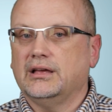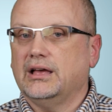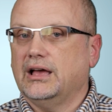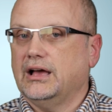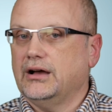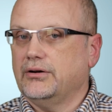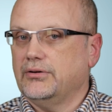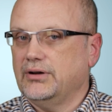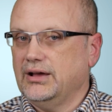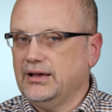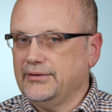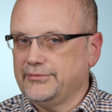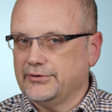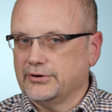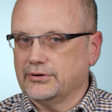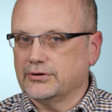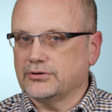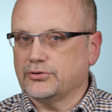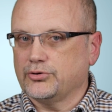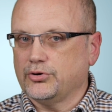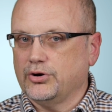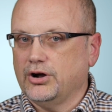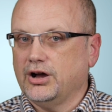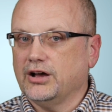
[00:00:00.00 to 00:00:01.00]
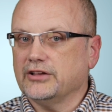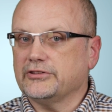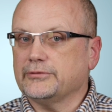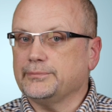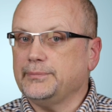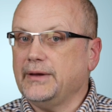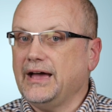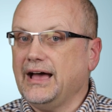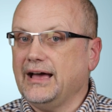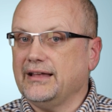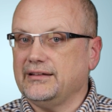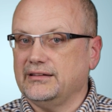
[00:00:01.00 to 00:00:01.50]
However,
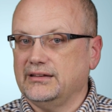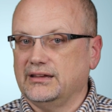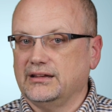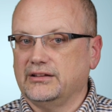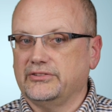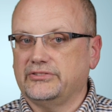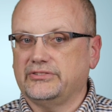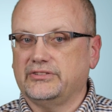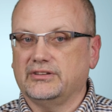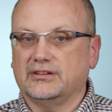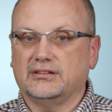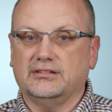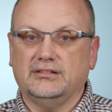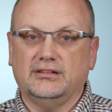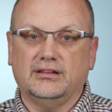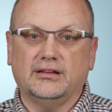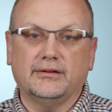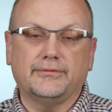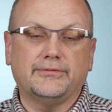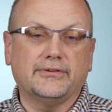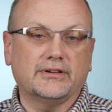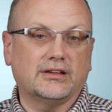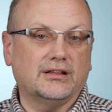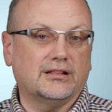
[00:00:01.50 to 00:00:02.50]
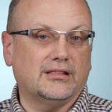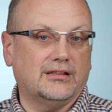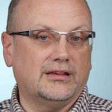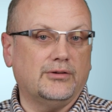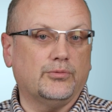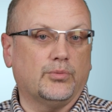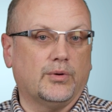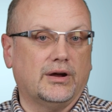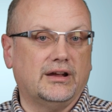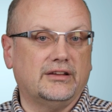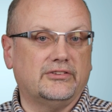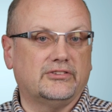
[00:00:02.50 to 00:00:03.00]
cross-battening significantly
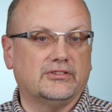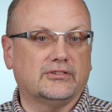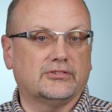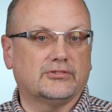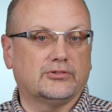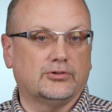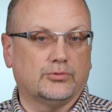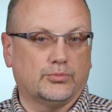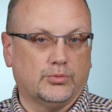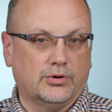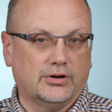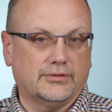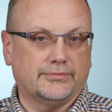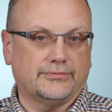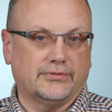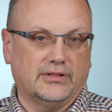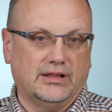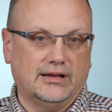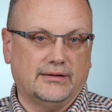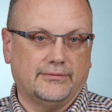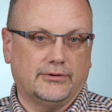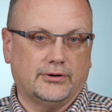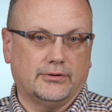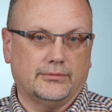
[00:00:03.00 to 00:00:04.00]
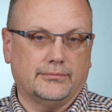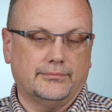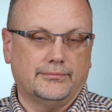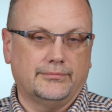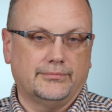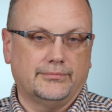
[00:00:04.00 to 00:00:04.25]
raises the roof level.